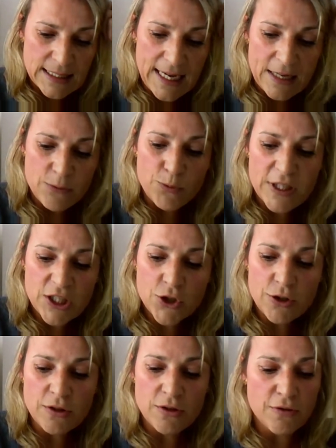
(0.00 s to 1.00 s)
that we
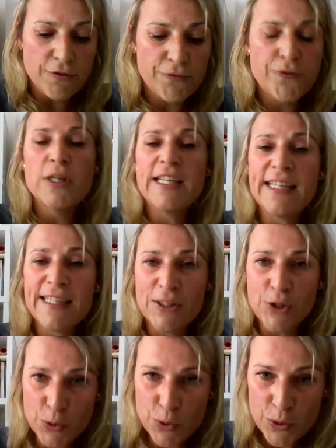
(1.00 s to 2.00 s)
shouldn't
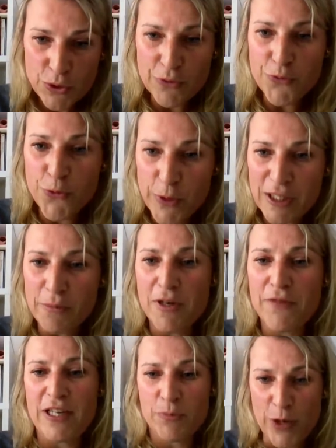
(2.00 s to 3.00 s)
use the freedom
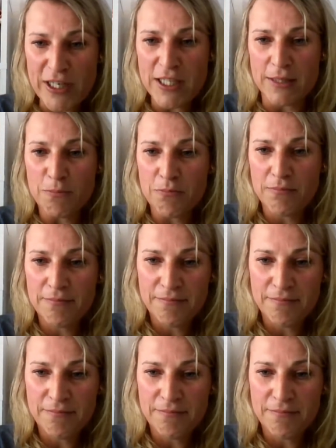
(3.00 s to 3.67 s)
of expression.